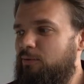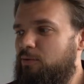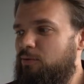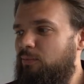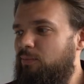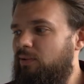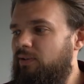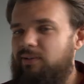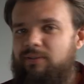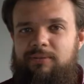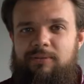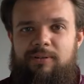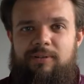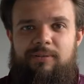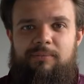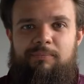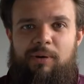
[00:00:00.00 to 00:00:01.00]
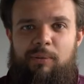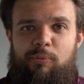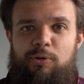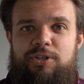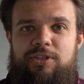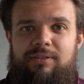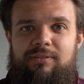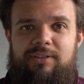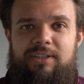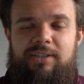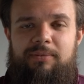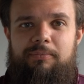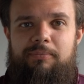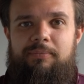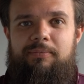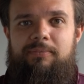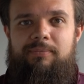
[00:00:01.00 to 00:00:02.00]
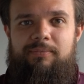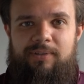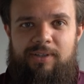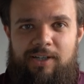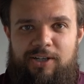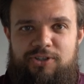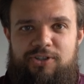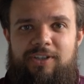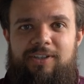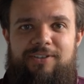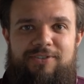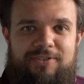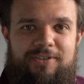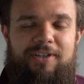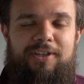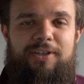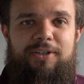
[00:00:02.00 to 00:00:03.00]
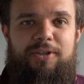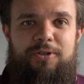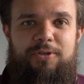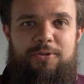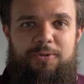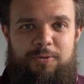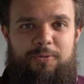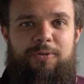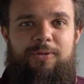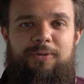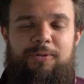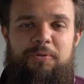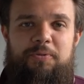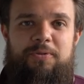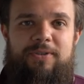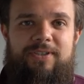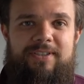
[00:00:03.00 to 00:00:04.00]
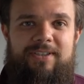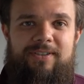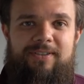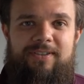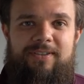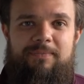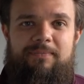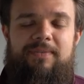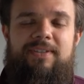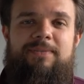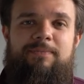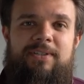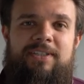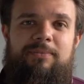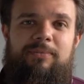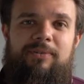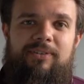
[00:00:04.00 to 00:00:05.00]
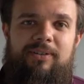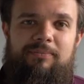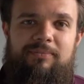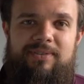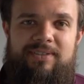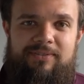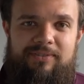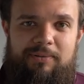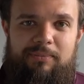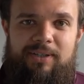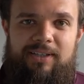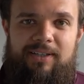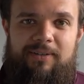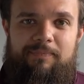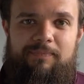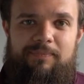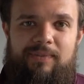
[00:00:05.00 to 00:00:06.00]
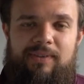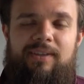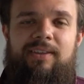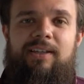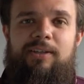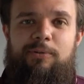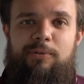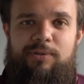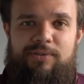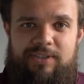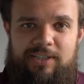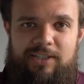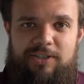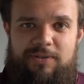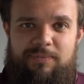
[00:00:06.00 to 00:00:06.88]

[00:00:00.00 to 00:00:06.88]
And in order to help us with that, everyone knows what they need to do. Thank you for your attention. See you